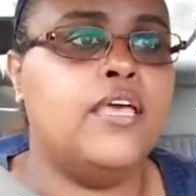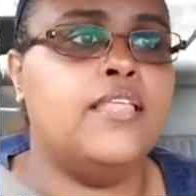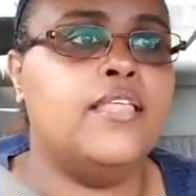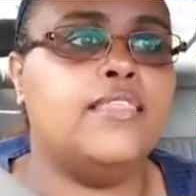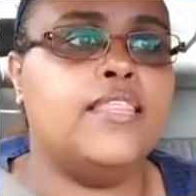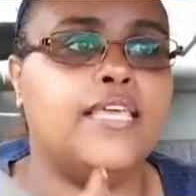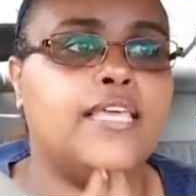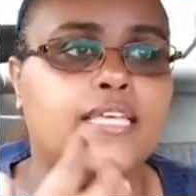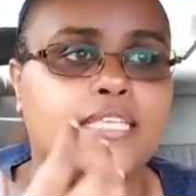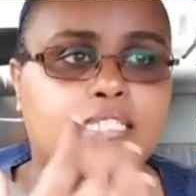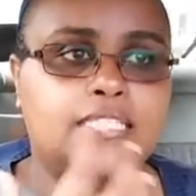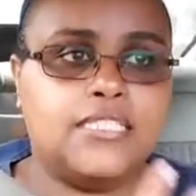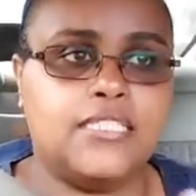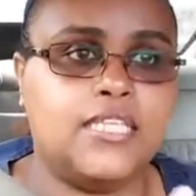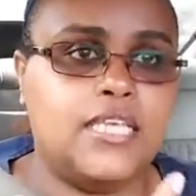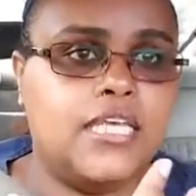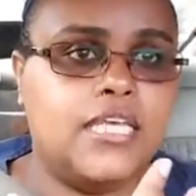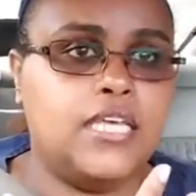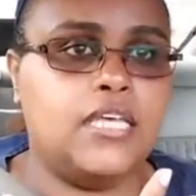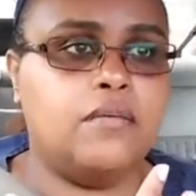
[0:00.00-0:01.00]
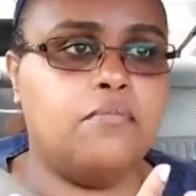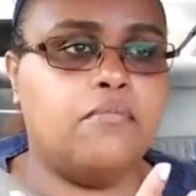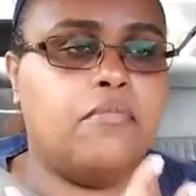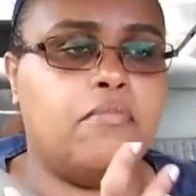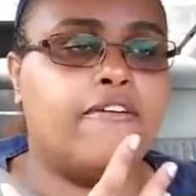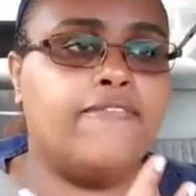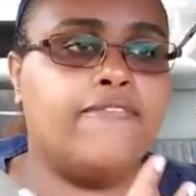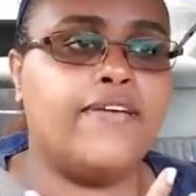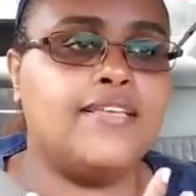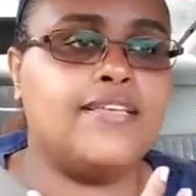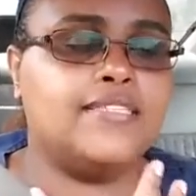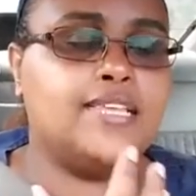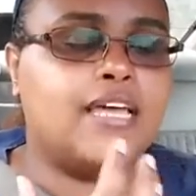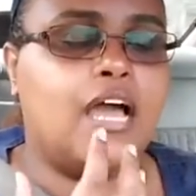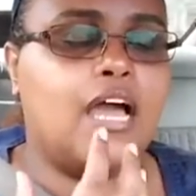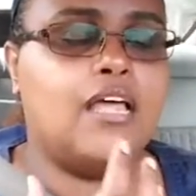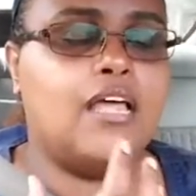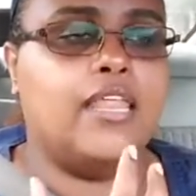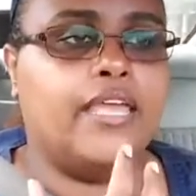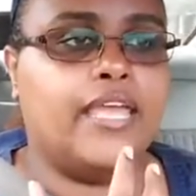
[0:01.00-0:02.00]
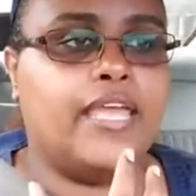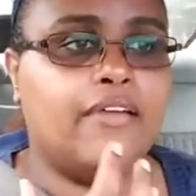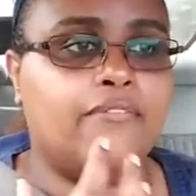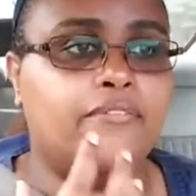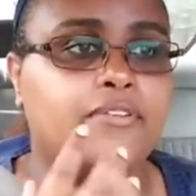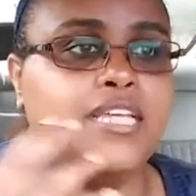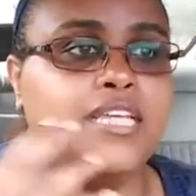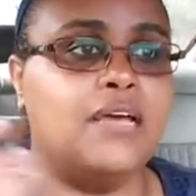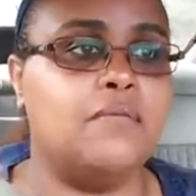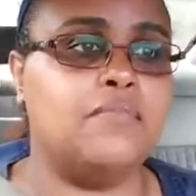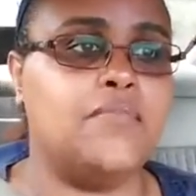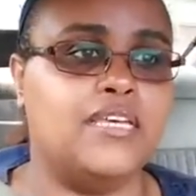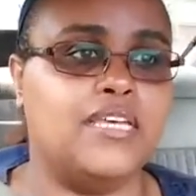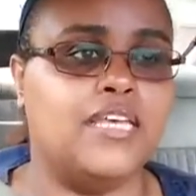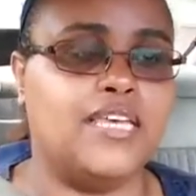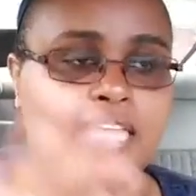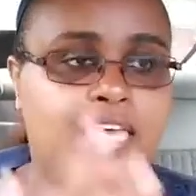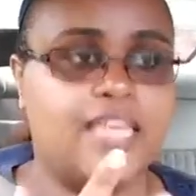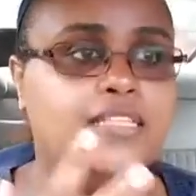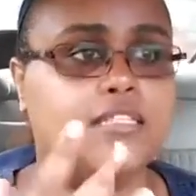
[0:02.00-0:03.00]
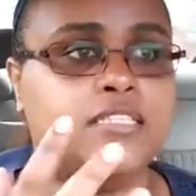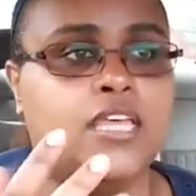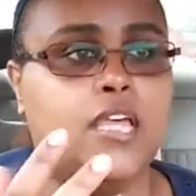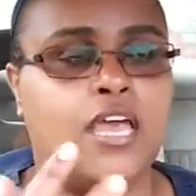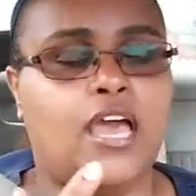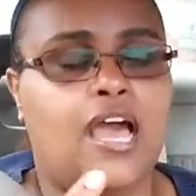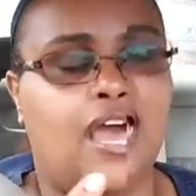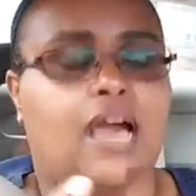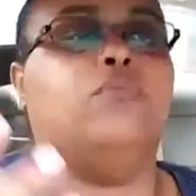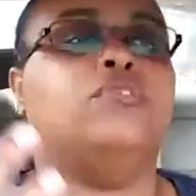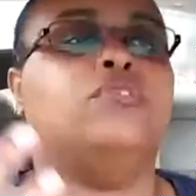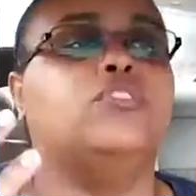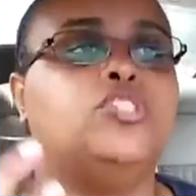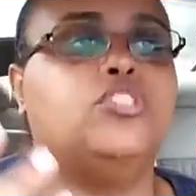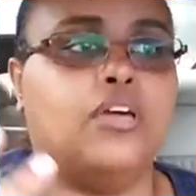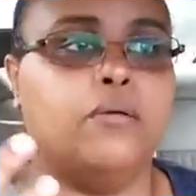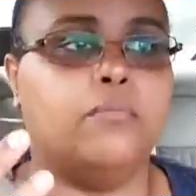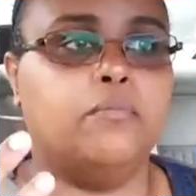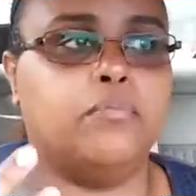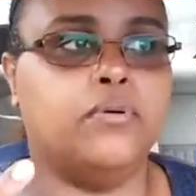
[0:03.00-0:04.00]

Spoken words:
They could see in my face that like every time it hits, I would jump,